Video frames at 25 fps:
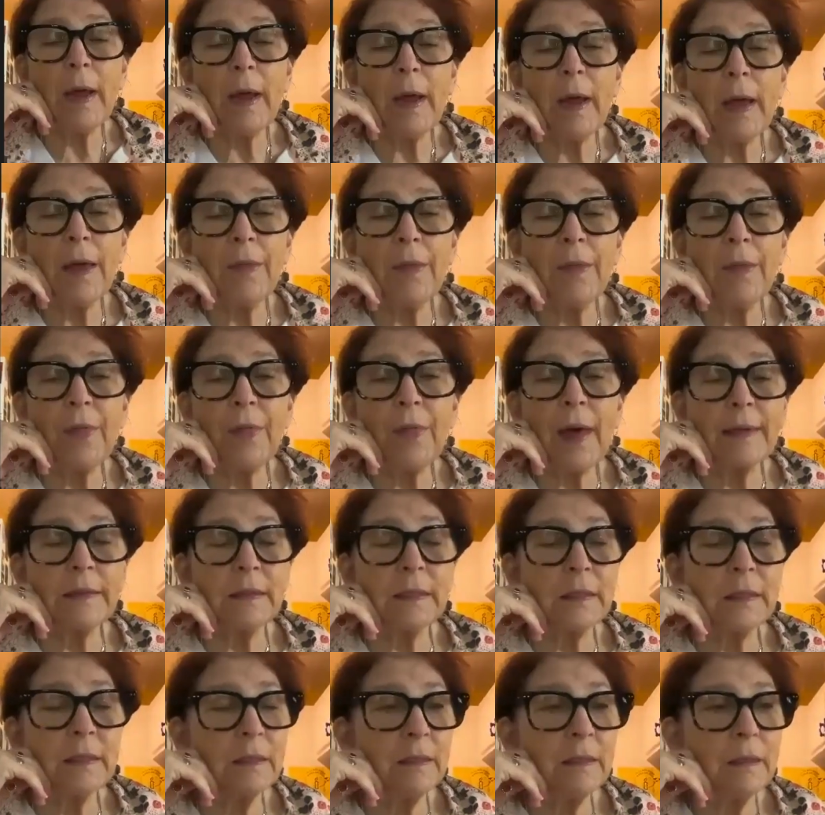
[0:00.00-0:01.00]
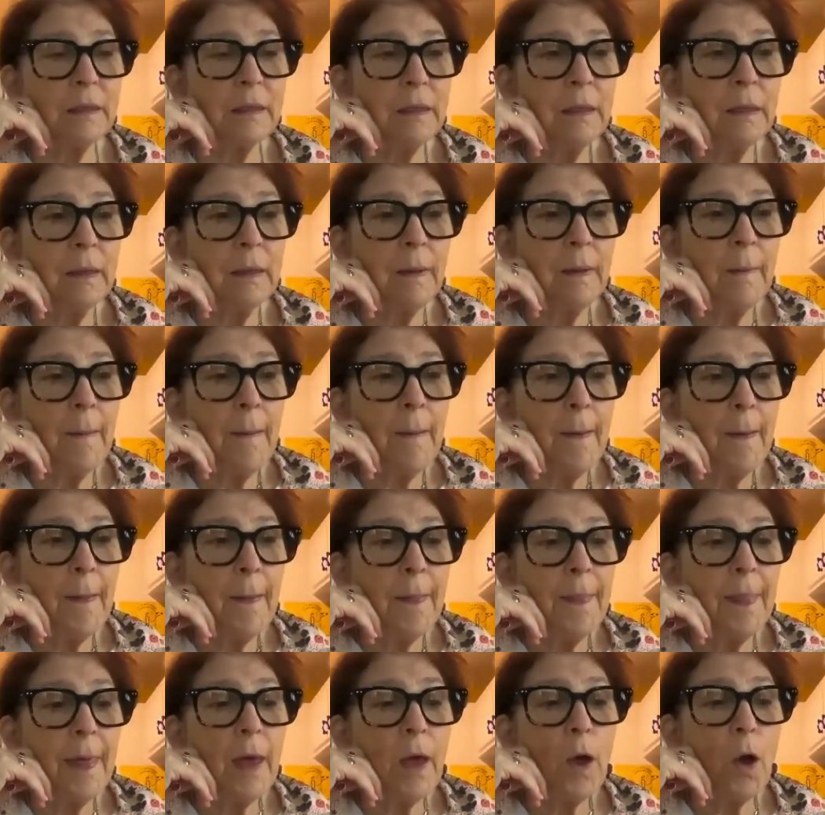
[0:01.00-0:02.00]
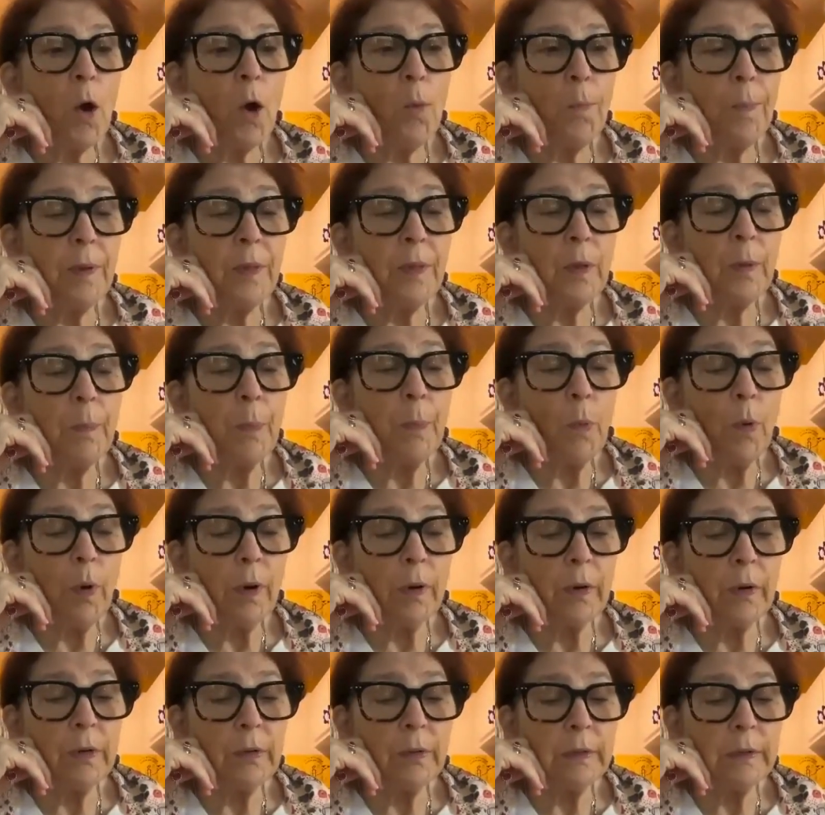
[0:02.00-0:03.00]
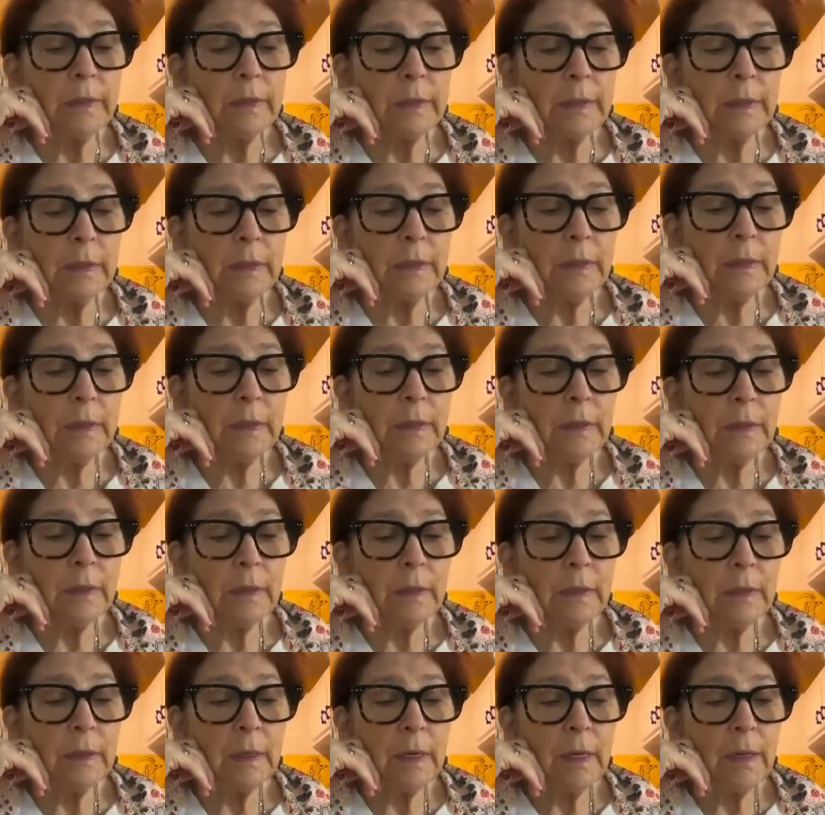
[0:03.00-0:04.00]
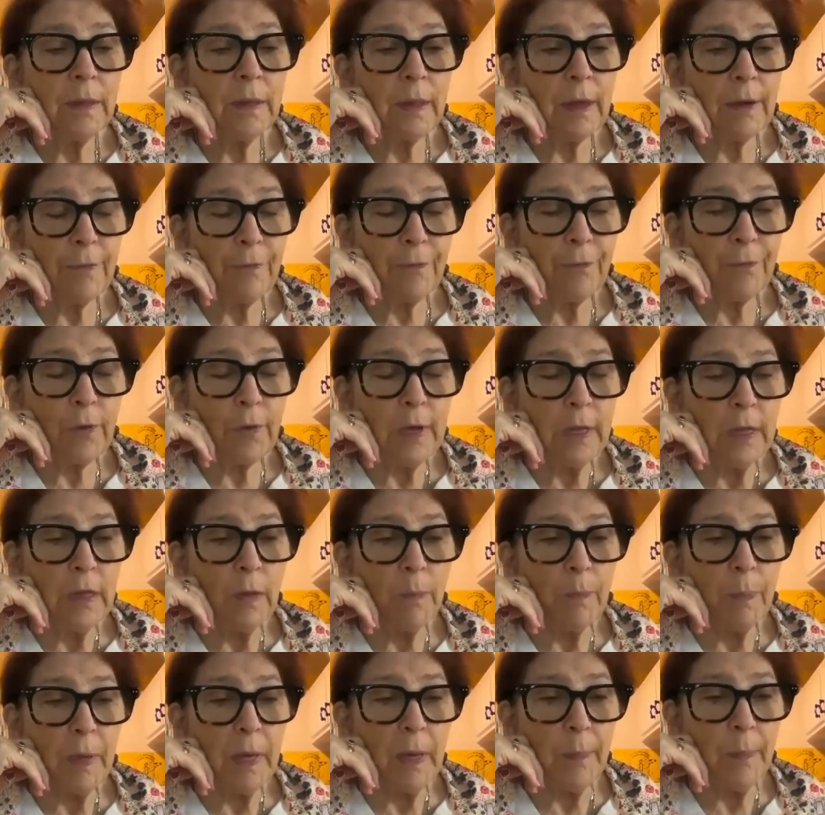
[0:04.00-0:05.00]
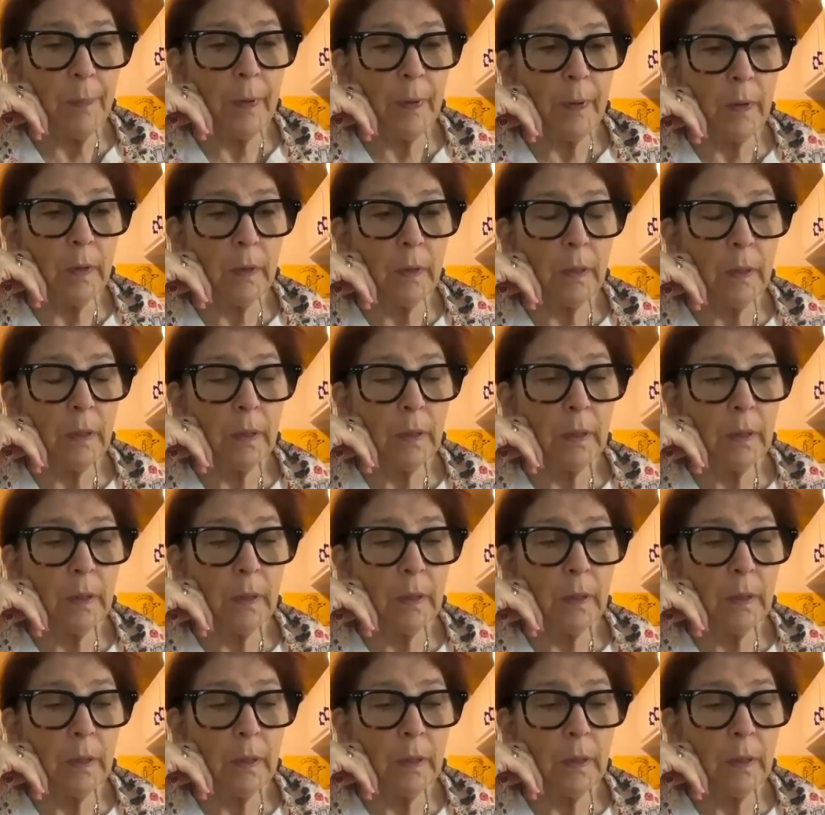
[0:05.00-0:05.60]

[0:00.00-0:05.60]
that they open the borders, they free the people,